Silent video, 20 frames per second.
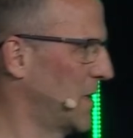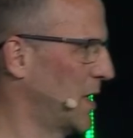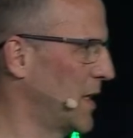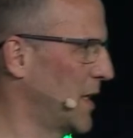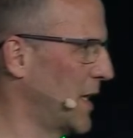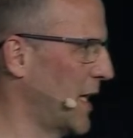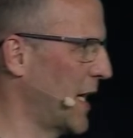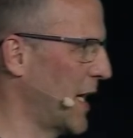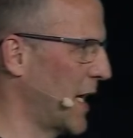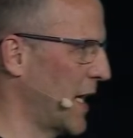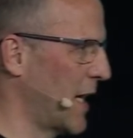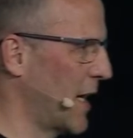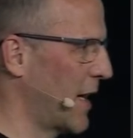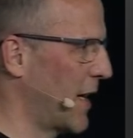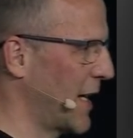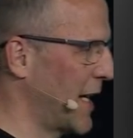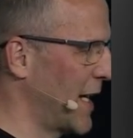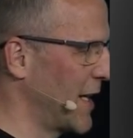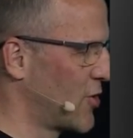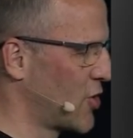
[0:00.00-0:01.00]
AI
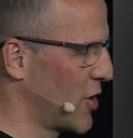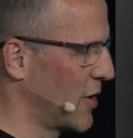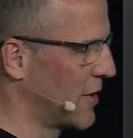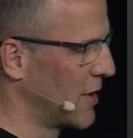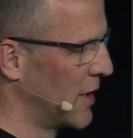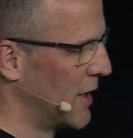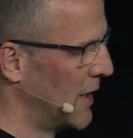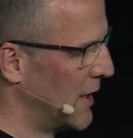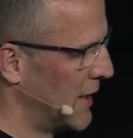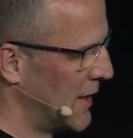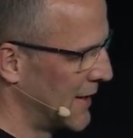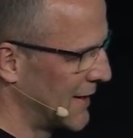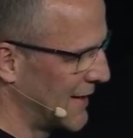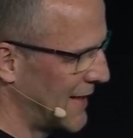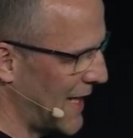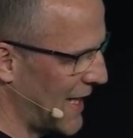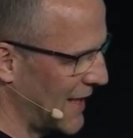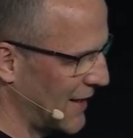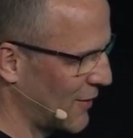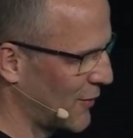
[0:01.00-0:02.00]
agent
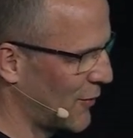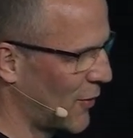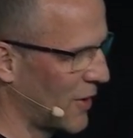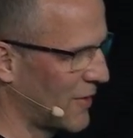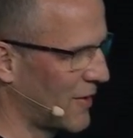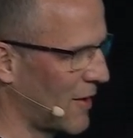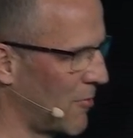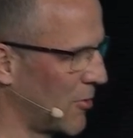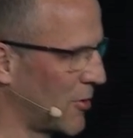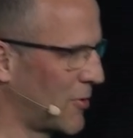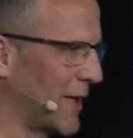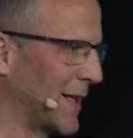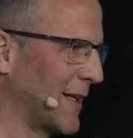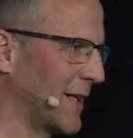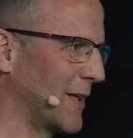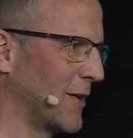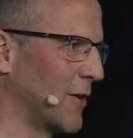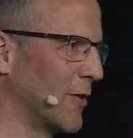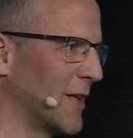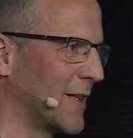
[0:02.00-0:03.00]
that is, for example,
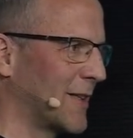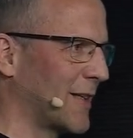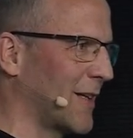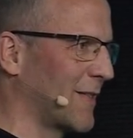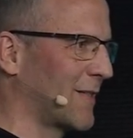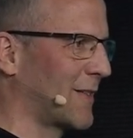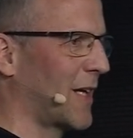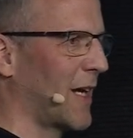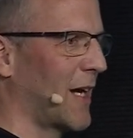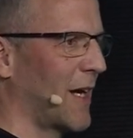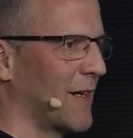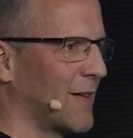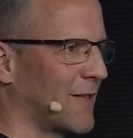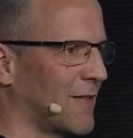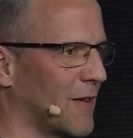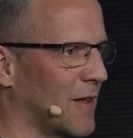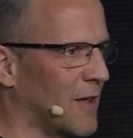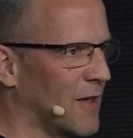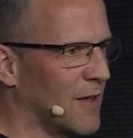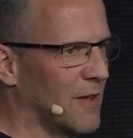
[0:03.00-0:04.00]
creating unit test
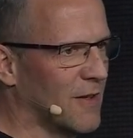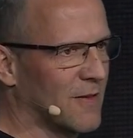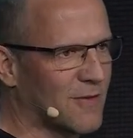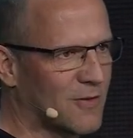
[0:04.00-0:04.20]
cases,